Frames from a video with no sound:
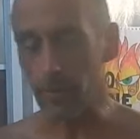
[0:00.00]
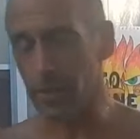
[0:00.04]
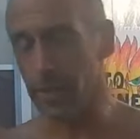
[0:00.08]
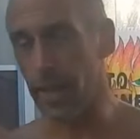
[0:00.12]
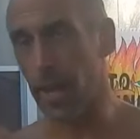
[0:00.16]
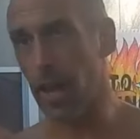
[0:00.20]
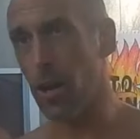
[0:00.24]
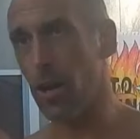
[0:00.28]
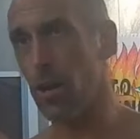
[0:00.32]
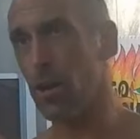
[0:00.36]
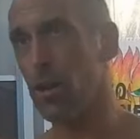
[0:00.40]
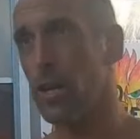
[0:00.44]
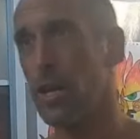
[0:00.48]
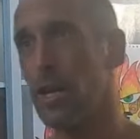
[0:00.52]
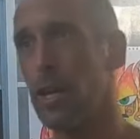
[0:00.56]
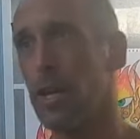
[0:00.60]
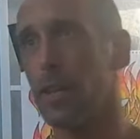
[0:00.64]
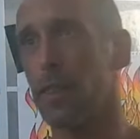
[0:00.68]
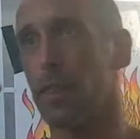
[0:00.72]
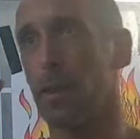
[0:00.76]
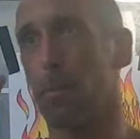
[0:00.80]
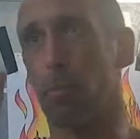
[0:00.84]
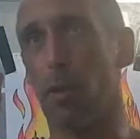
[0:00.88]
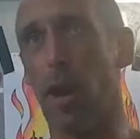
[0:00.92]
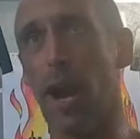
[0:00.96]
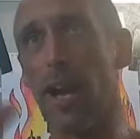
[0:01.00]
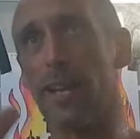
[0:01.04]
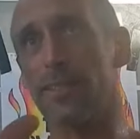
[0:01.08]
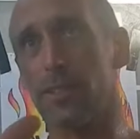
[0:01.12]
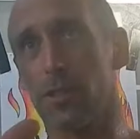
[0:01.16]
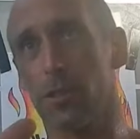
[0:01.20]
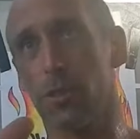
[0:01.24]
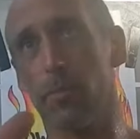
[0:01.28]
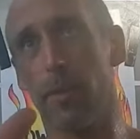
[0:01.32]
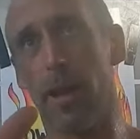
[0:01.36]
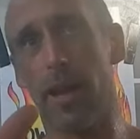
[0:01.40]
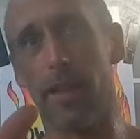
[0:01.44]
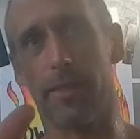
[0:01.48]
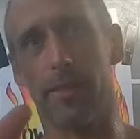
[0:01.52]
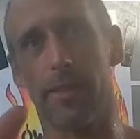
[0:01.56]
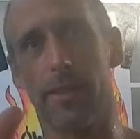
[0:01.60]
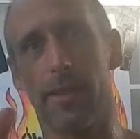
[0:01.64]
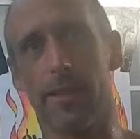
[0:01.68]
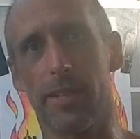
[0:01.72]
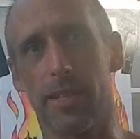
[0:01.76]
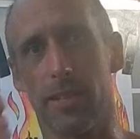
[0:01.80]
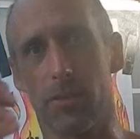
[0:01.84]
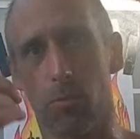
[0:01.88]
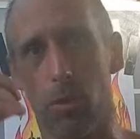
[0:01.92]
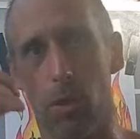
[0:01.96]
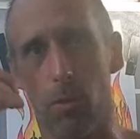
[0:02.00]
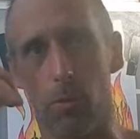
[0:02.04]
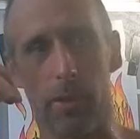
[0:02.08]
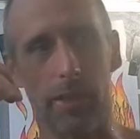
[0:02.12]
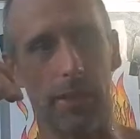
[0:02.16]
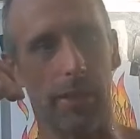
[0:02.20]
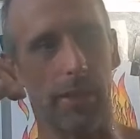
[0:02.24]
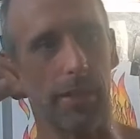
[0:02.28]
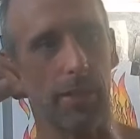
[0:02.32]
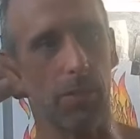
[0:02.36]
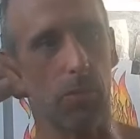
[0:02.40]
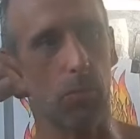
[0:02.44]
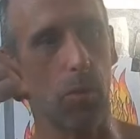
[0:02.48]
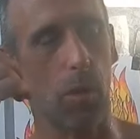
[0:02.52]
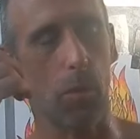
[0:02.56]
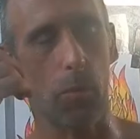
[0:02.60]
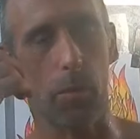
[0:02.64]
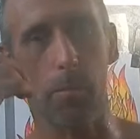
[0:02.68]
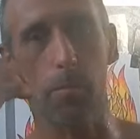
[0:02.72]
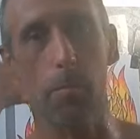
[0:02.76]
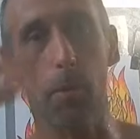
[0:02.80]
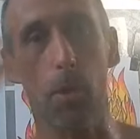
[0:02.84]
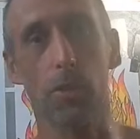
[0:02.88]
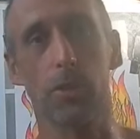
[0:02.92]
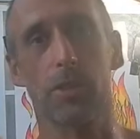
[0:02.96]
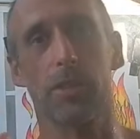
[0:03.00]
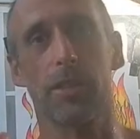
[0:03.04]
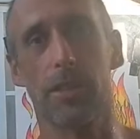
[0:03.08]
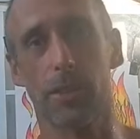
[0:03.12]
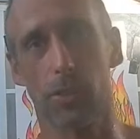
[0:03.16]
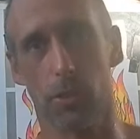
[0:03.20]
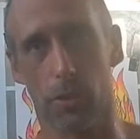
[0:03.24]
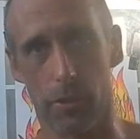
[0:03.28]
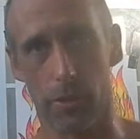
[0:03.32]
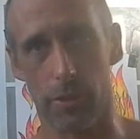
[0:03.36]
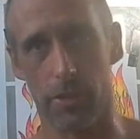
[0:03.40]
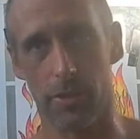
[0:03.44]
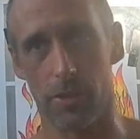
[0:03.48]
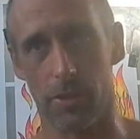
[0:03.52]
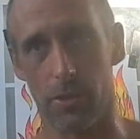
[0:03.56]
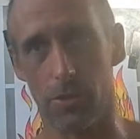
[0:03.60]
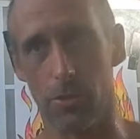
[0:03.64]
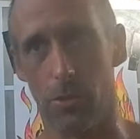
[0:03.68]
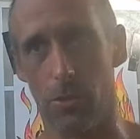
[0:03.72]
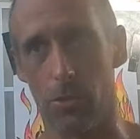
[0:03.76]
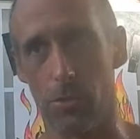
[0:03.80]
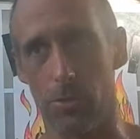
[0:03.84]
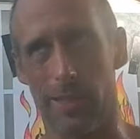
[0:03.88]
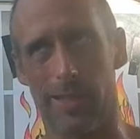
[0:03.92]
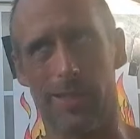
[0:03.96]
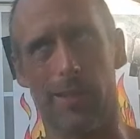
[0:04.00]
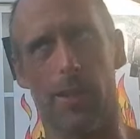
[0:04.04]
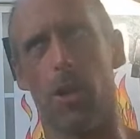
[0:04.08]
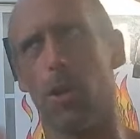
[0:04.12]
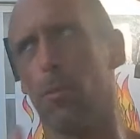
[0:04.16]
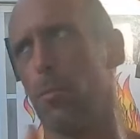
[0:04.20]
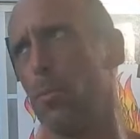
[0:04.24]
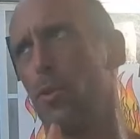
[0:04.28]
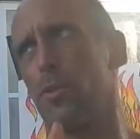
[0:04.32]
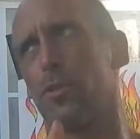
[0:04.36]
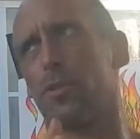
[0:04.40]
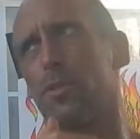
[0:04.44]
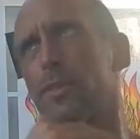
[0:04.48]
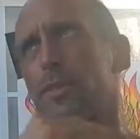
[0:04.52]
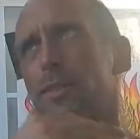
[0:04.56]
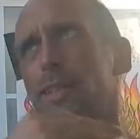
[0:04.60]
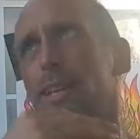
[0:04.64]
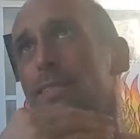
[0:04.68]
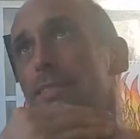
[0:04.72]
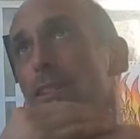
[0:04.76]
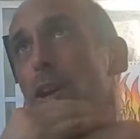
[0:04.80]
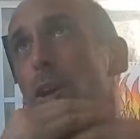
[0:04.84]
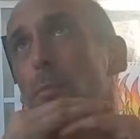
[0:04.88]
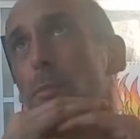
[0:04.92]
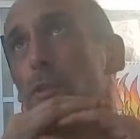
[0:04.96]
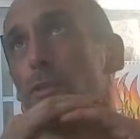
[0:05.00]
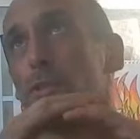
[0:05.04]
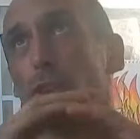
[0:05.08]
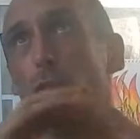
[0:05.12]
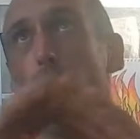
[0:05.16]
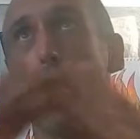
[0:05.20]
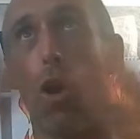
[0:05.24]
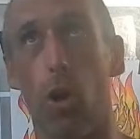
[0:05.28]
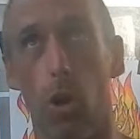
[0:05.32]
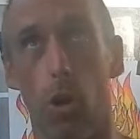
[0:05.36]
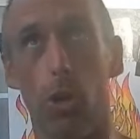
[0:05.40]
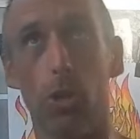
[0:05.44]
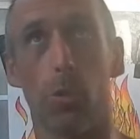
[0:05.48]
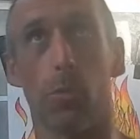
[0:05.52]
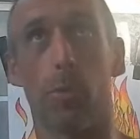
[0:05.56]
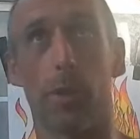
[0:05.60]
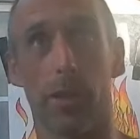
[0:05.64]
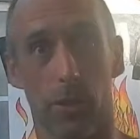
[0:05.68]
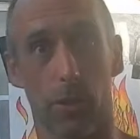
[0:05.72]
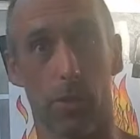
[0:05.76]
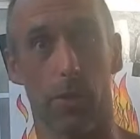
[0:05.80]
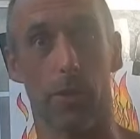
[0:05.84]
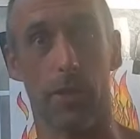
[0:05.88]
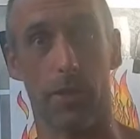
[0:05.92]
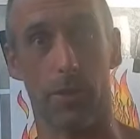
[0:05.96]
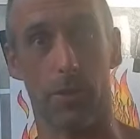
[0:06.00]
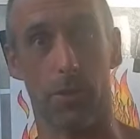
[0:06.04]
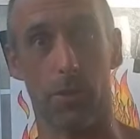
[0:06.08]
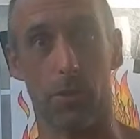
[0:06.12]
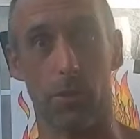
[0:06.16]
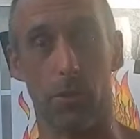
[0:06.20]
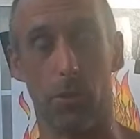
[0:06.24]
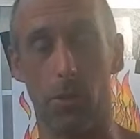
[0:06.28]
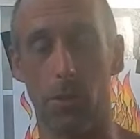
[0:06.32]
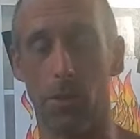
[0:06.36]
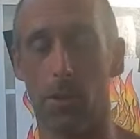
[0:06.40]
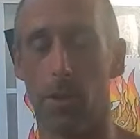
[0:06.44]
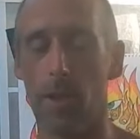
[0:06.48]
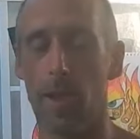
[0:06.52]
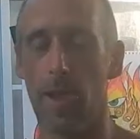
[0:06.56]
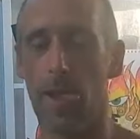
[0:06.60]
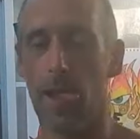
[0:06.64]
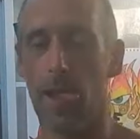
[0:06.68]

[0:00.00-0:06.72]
Now, the practical method is what we, what we mostly learn in school. Like almost, that's almost all we learn in school,